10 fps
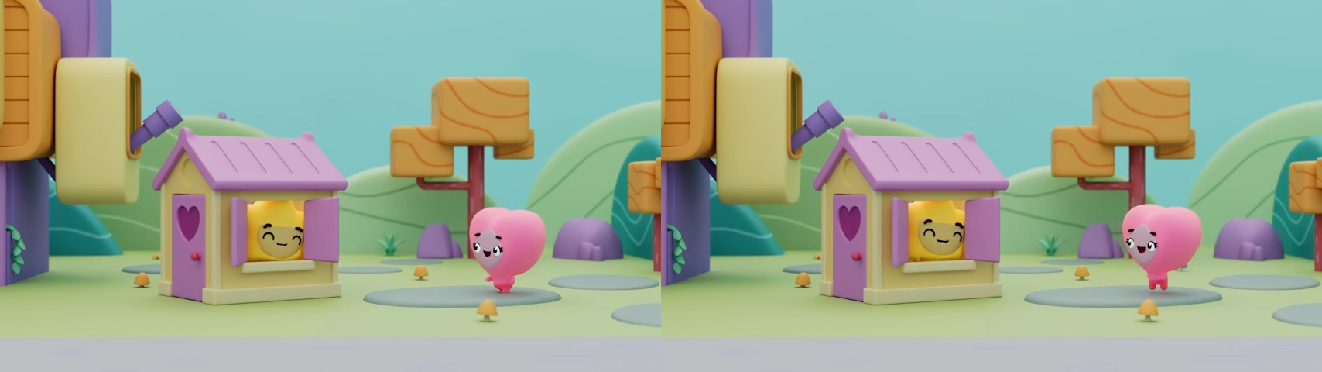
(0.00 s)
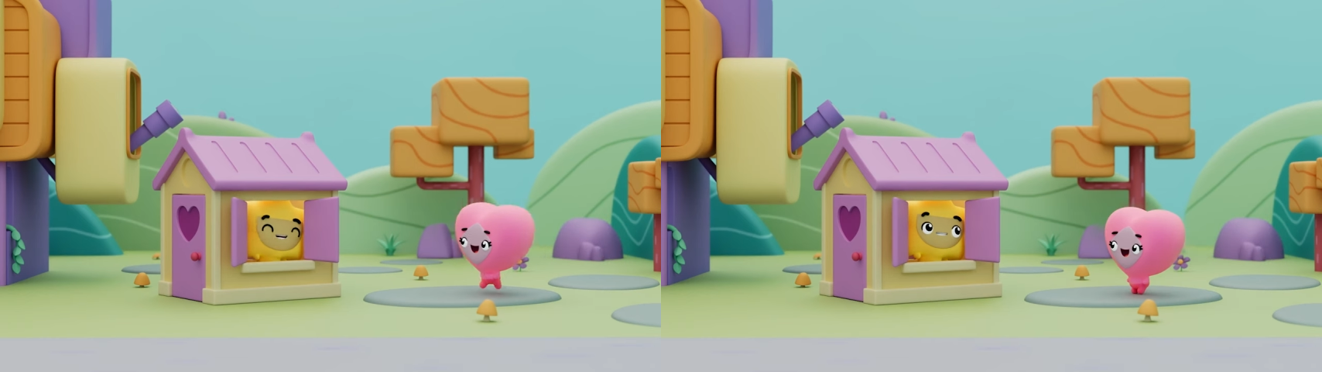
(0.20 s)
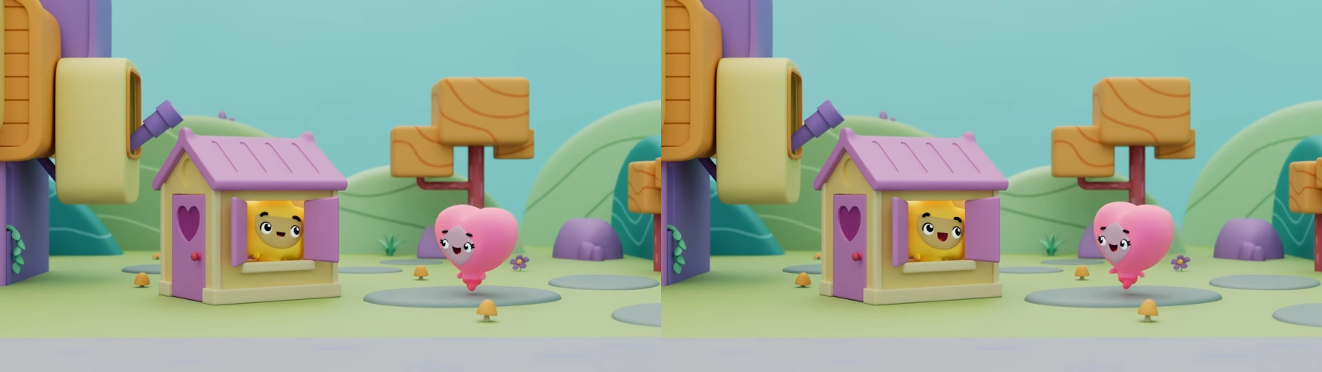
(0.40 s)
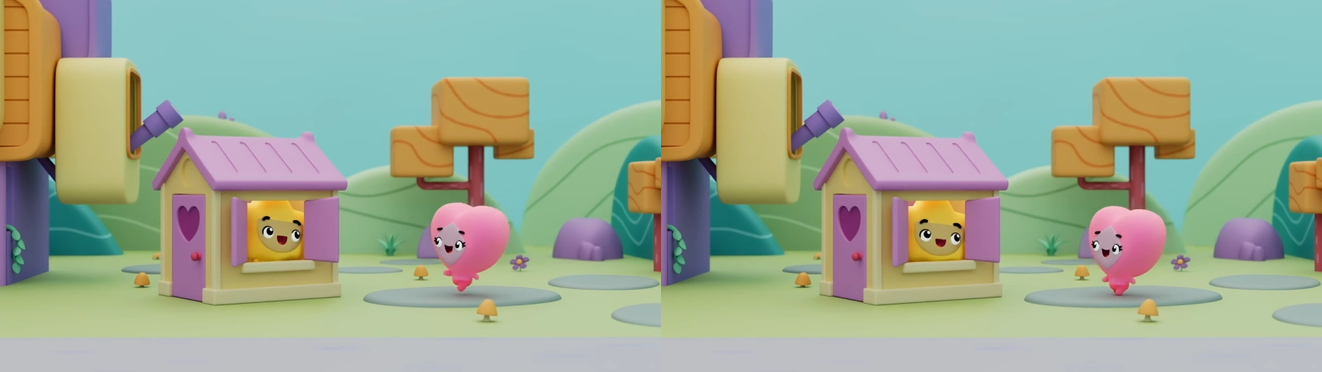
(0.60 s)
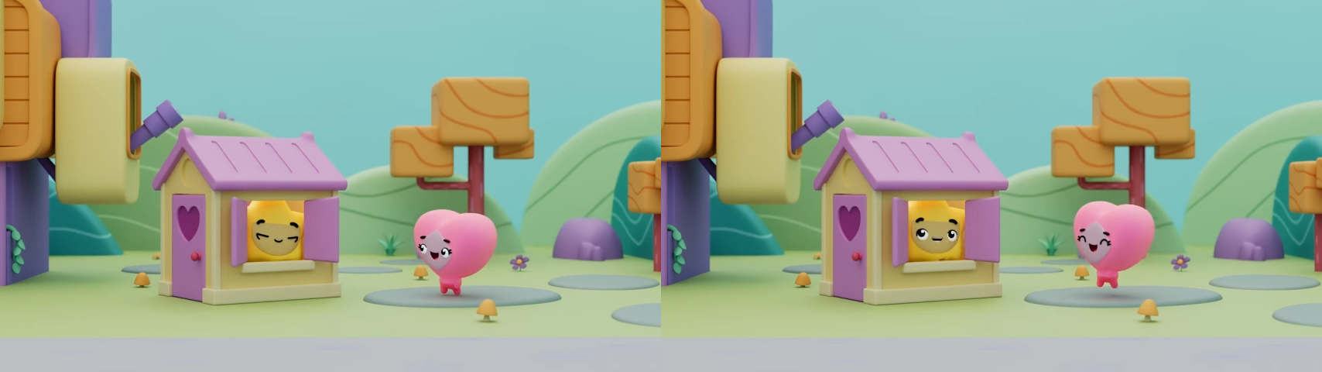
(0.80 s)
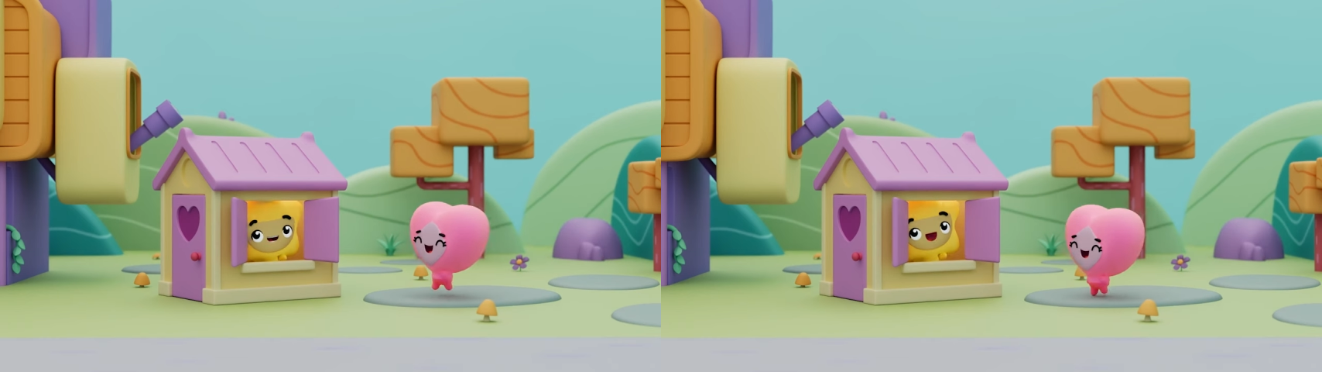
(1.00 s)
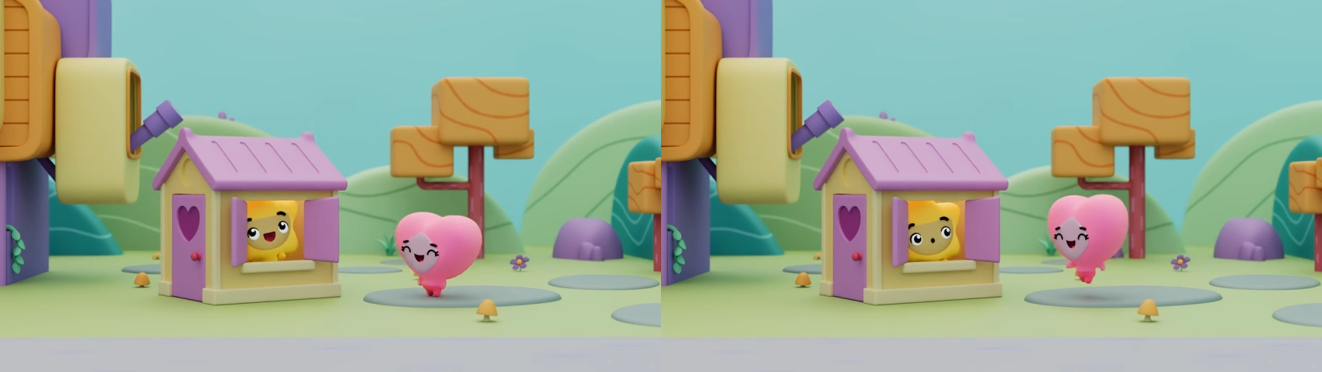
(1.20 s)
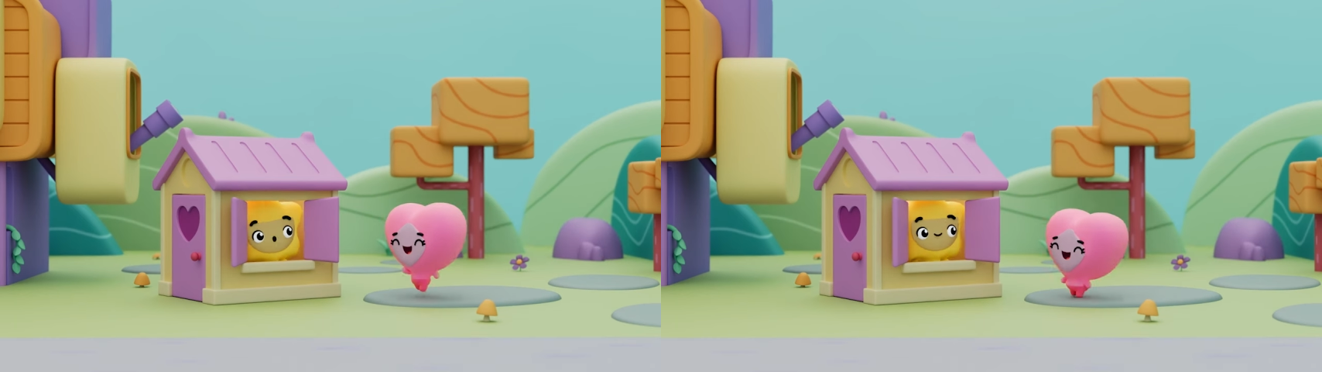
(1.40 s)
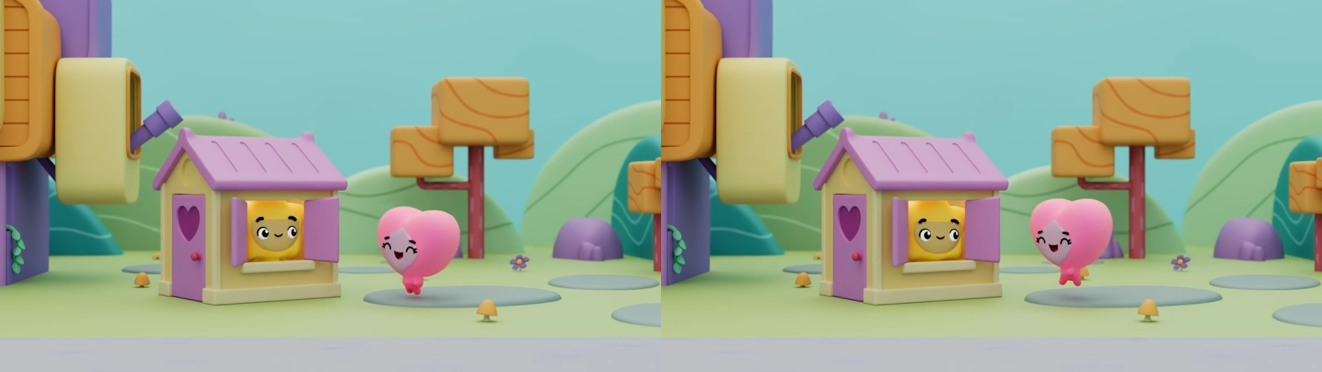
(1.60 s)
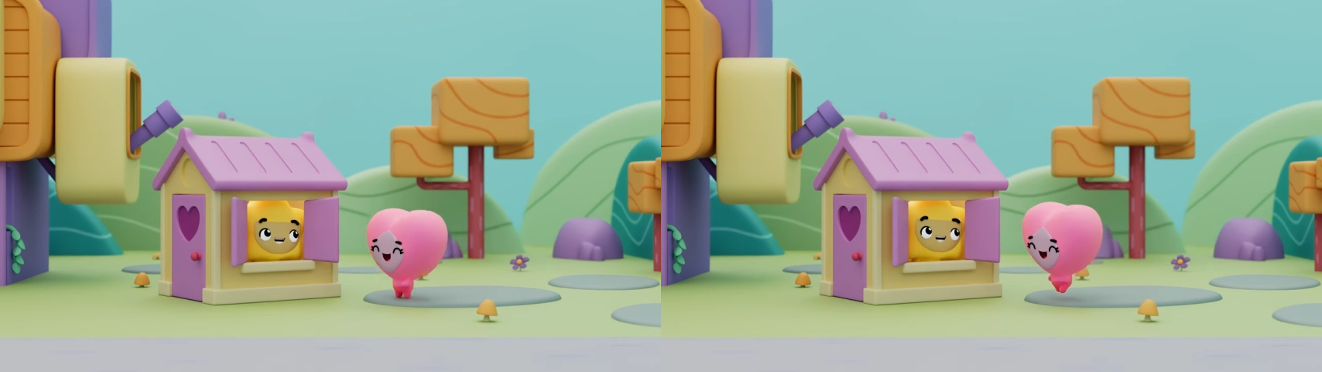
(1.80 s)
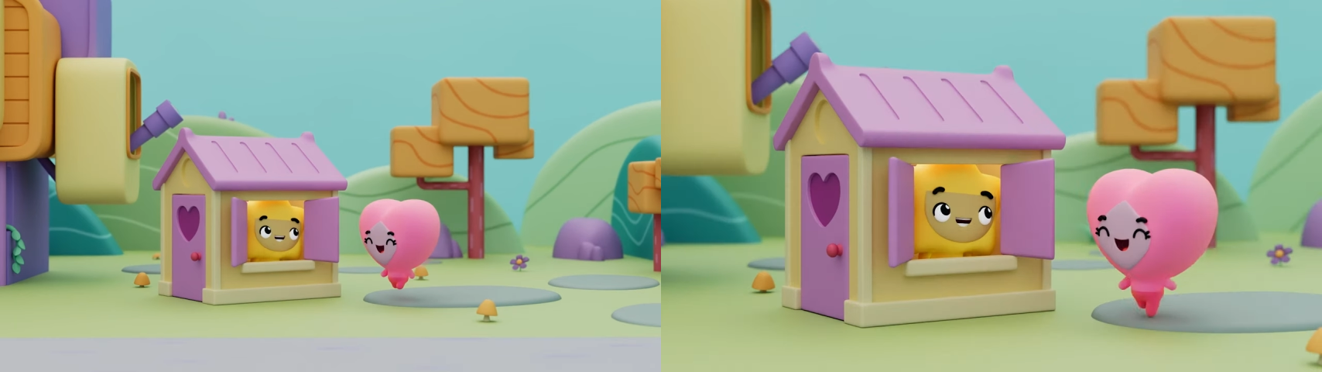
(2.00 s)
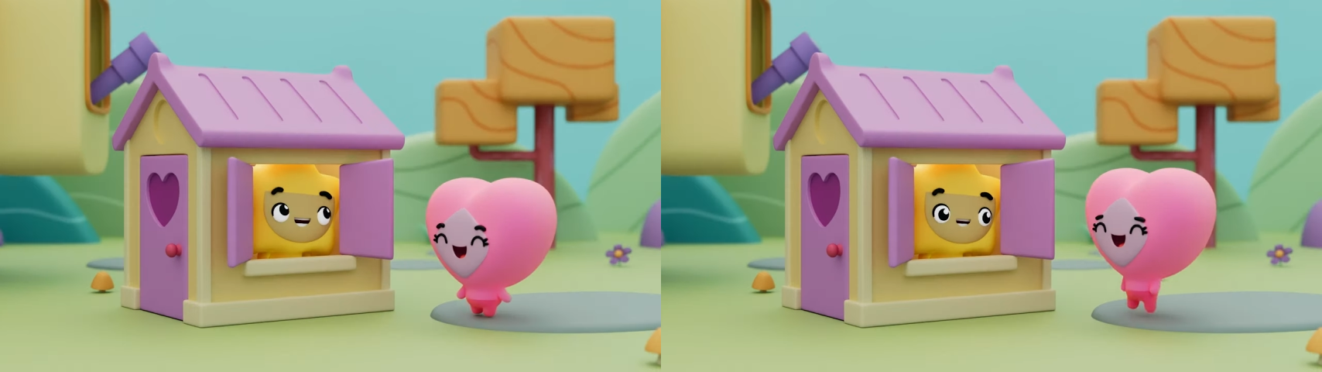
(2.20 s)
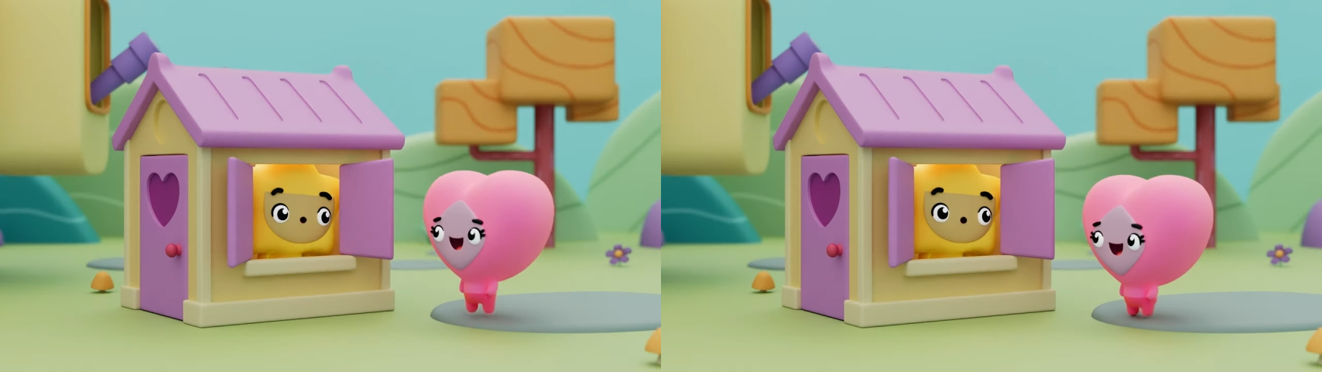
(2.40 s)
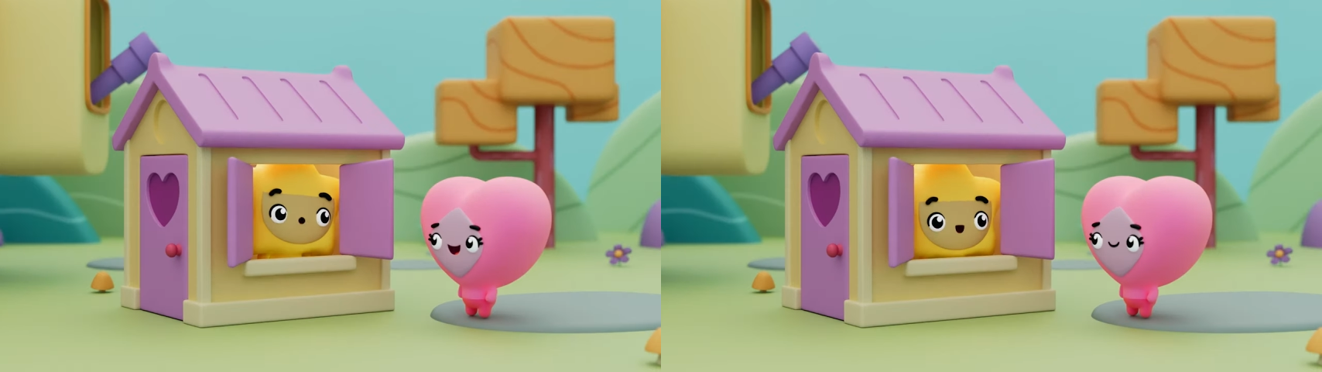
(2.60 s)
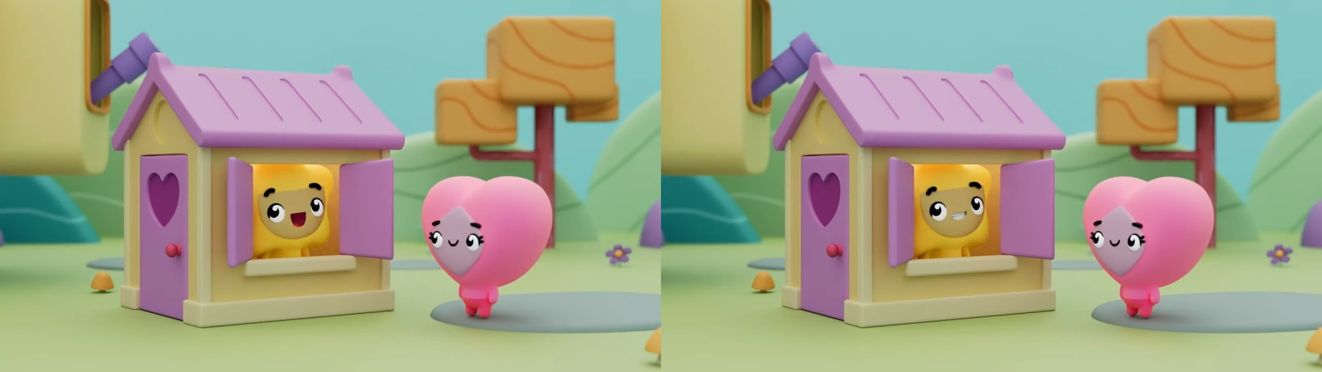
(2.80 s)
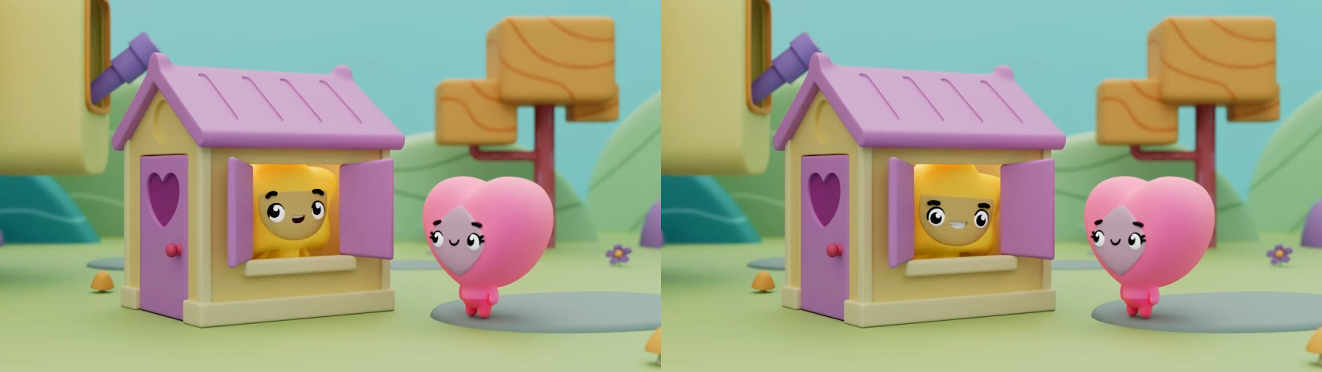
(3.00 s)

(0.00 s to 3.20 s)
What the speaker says: No face is visible, so there are no lips to read.